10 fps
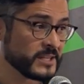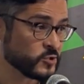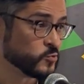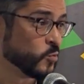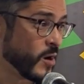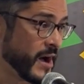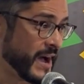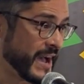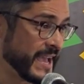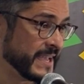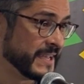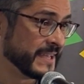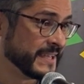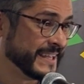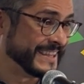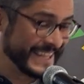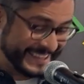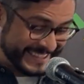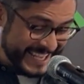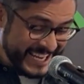That's why
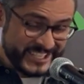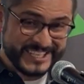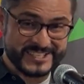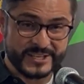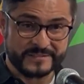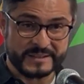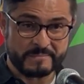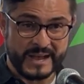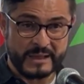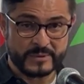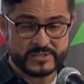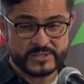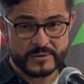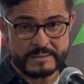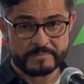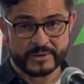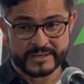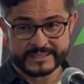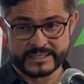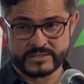the teachings of the Bible is so
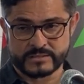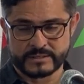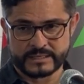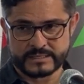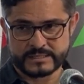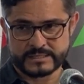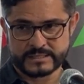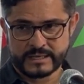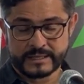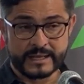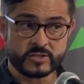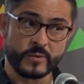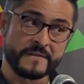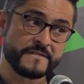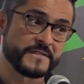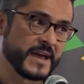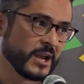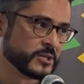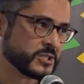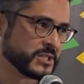important to us. That's why
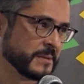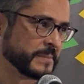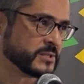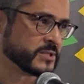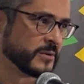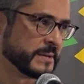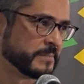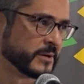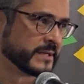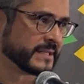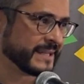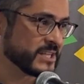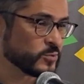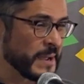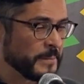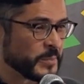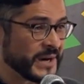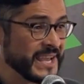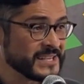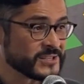fellowship is so important. That's why
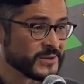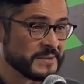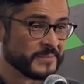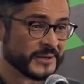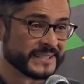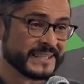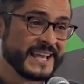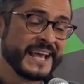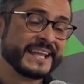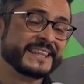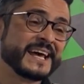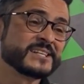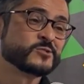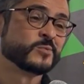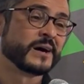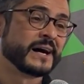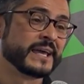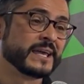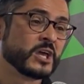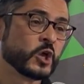prayer is so important. That's
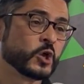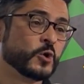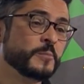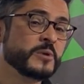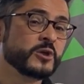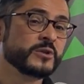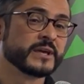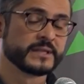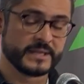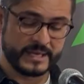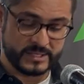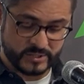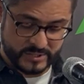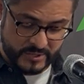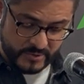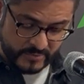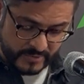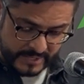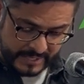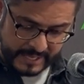why communion is
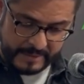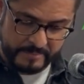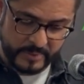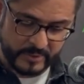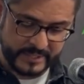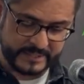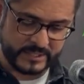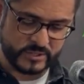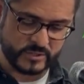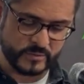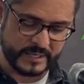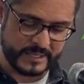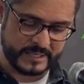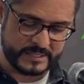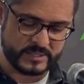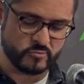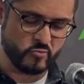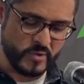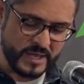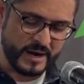so important to
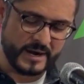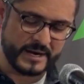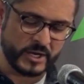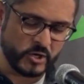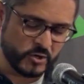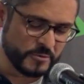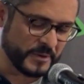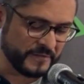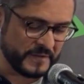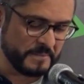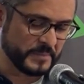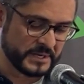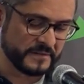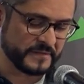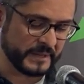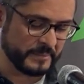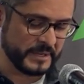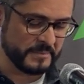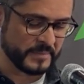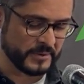us. We are a group of
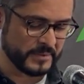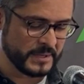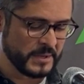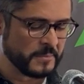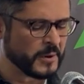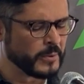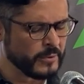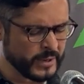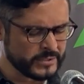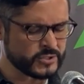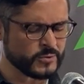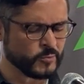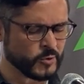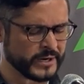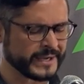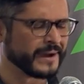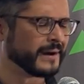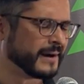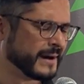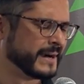imperfect people, but we want to work
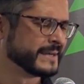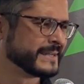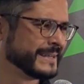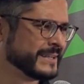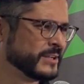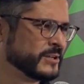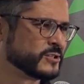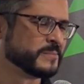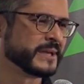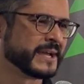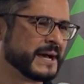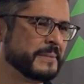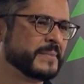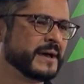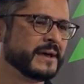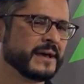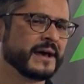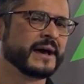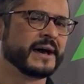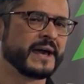hard to become
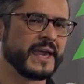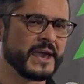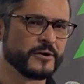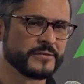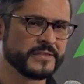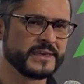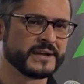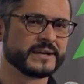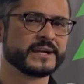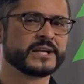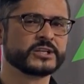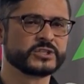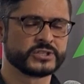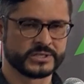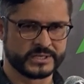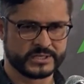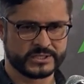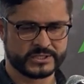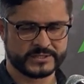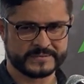a healthier
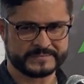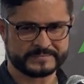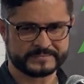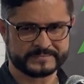church.